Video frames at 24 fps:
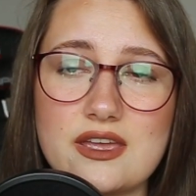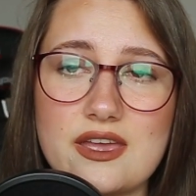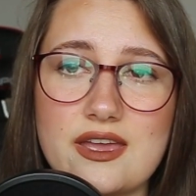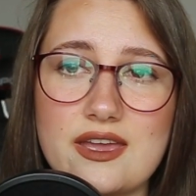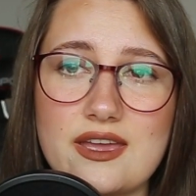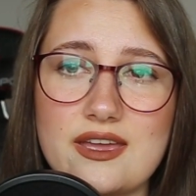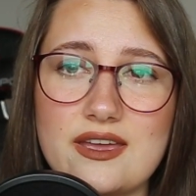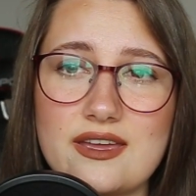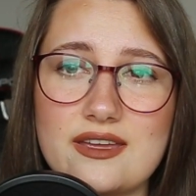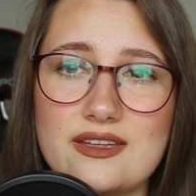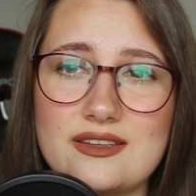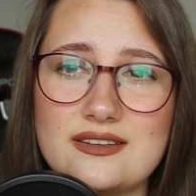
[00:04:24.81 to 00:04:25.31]

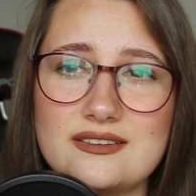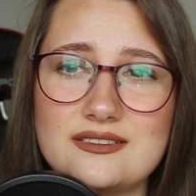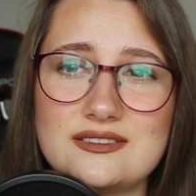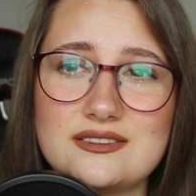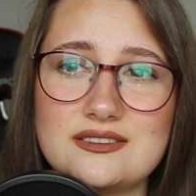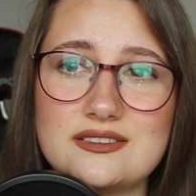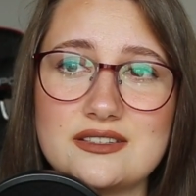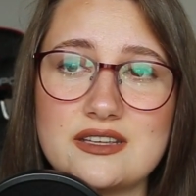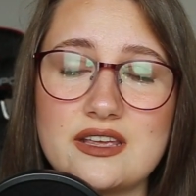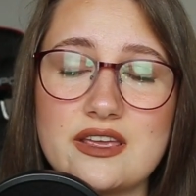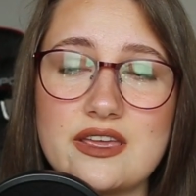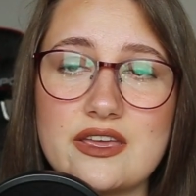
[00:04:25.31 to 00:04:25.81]

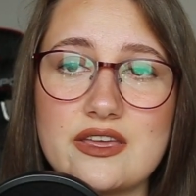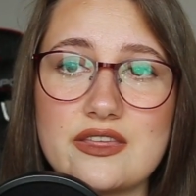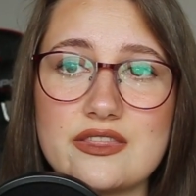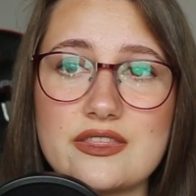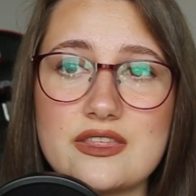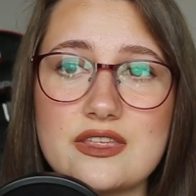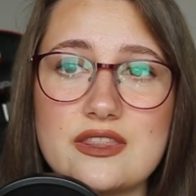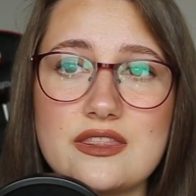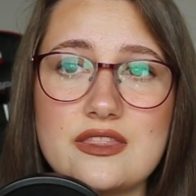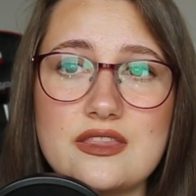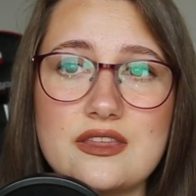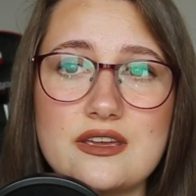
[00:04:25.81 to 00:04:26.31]
and
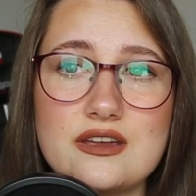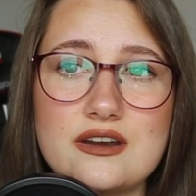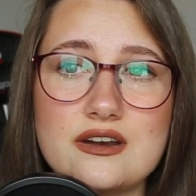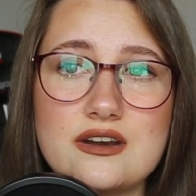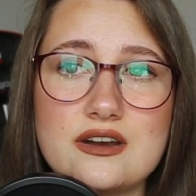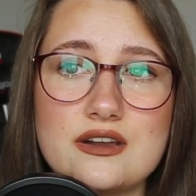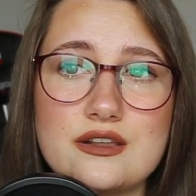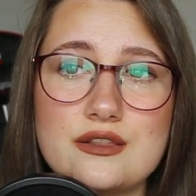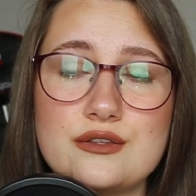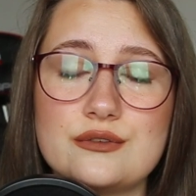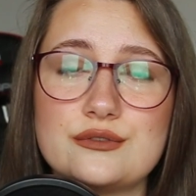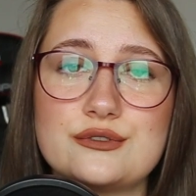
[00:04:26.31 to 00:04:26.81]
then there
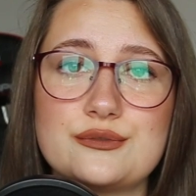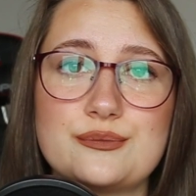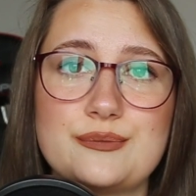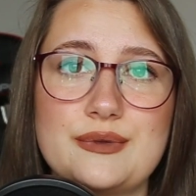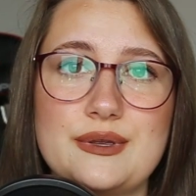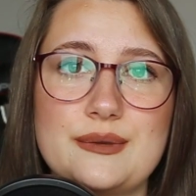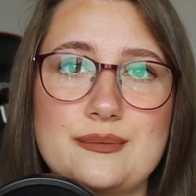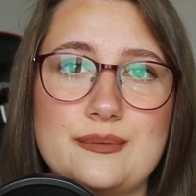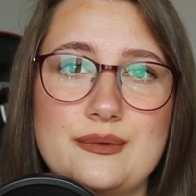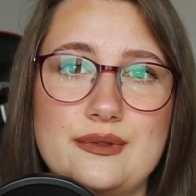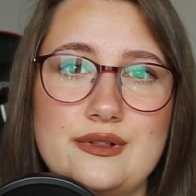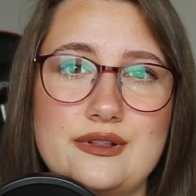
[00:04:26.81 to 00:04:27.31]
are those
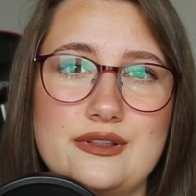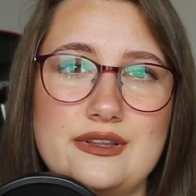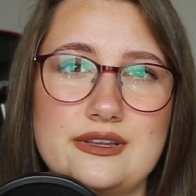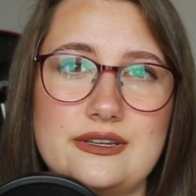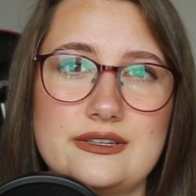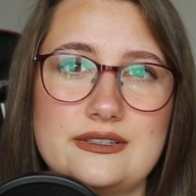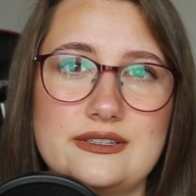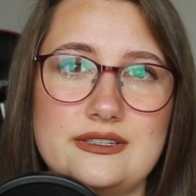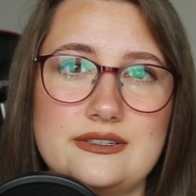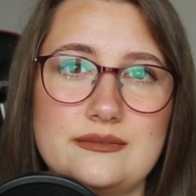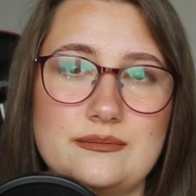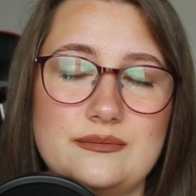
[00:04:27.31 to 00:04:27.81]
people
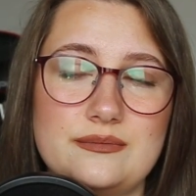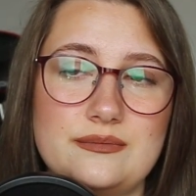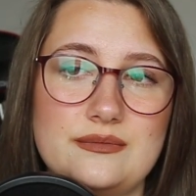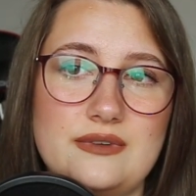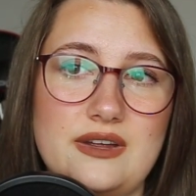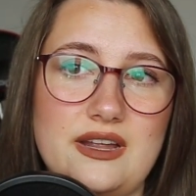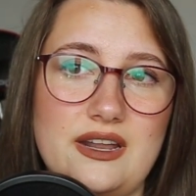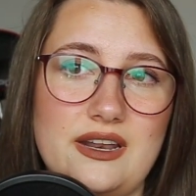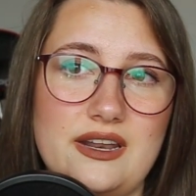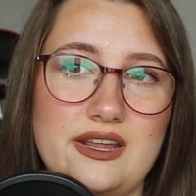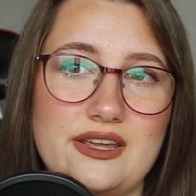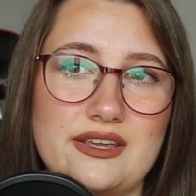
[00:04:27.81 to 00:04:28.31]
that
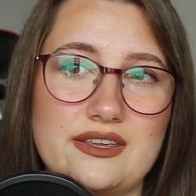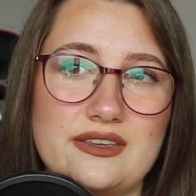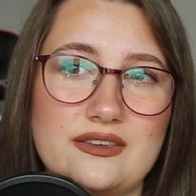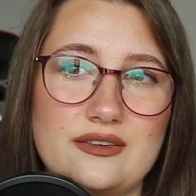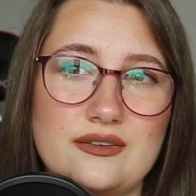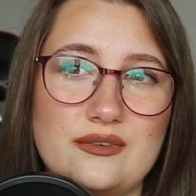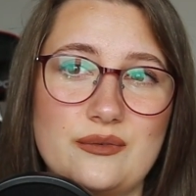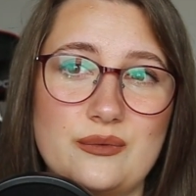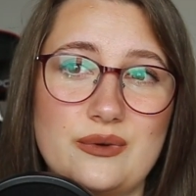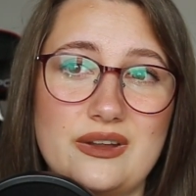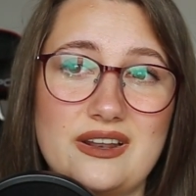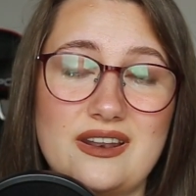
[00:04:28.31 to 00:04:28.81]
are
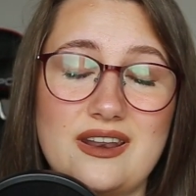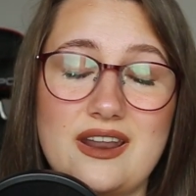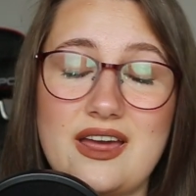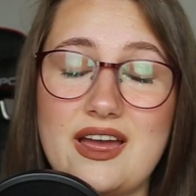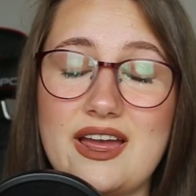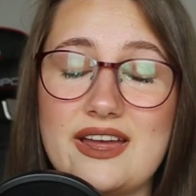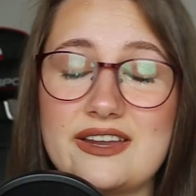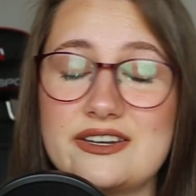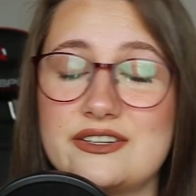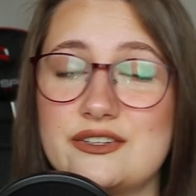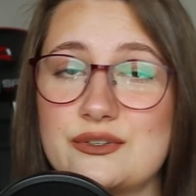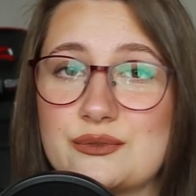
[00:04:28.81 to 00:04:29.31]
like, well,
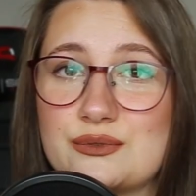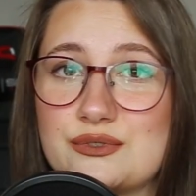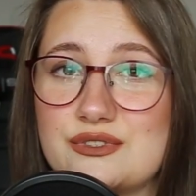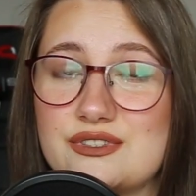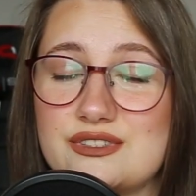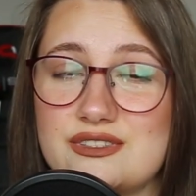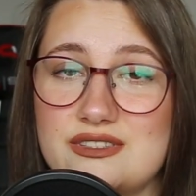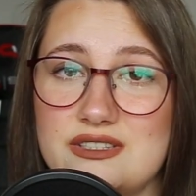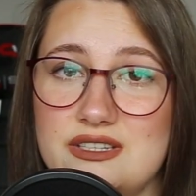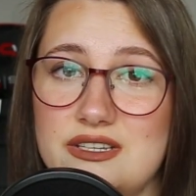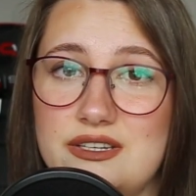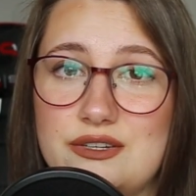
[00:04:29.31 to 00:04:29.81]
I don't
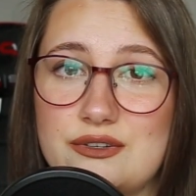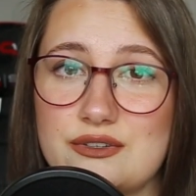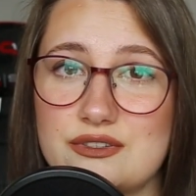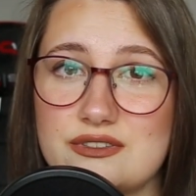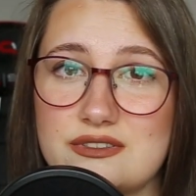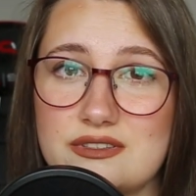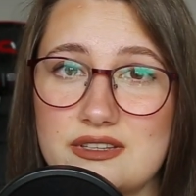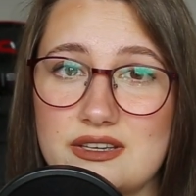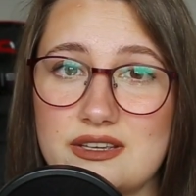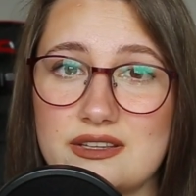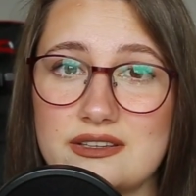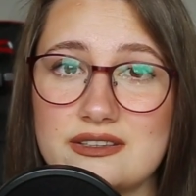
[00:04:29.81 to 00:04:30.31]
see your
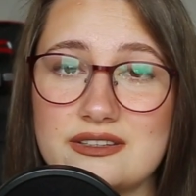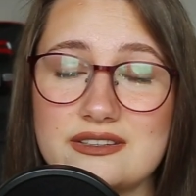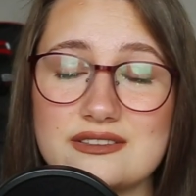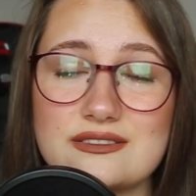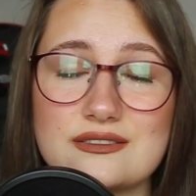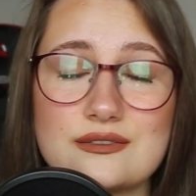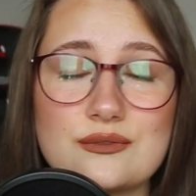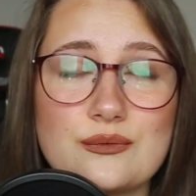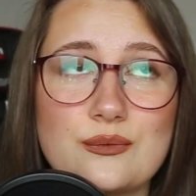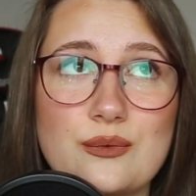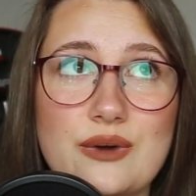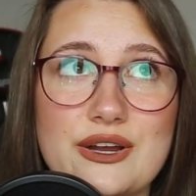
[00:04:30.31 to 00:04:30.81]

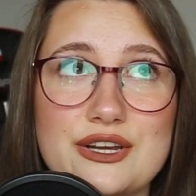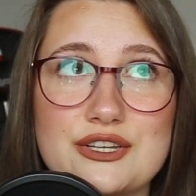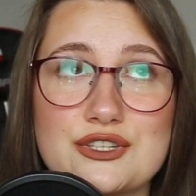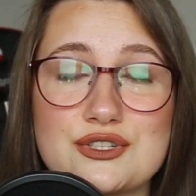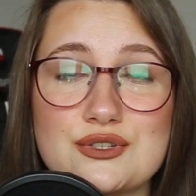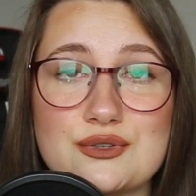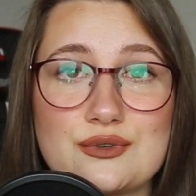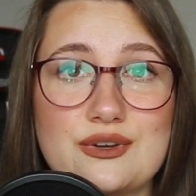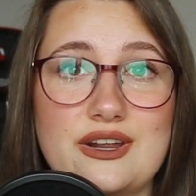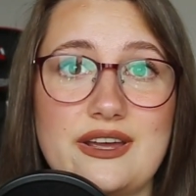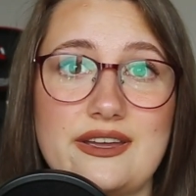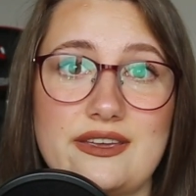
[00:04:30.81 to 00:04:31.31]
sickness, why
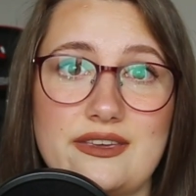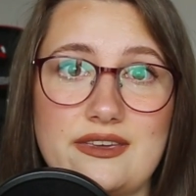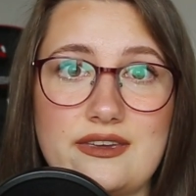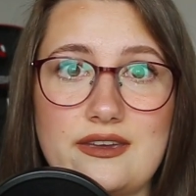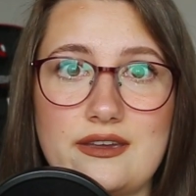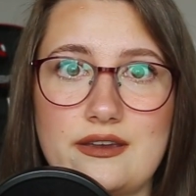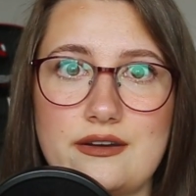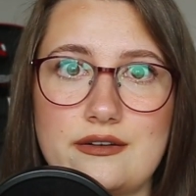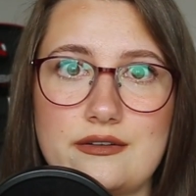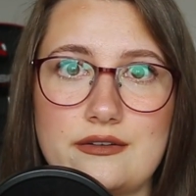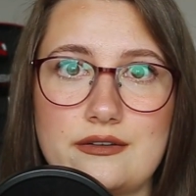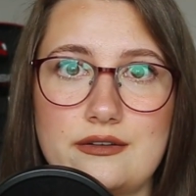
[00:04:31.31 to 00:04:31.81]
should I
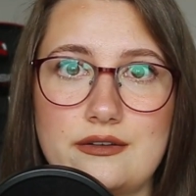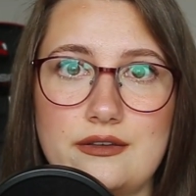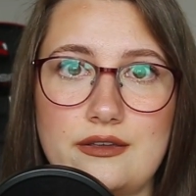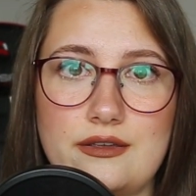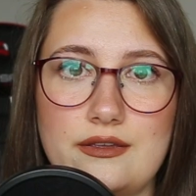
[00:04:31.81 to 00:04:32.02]
care?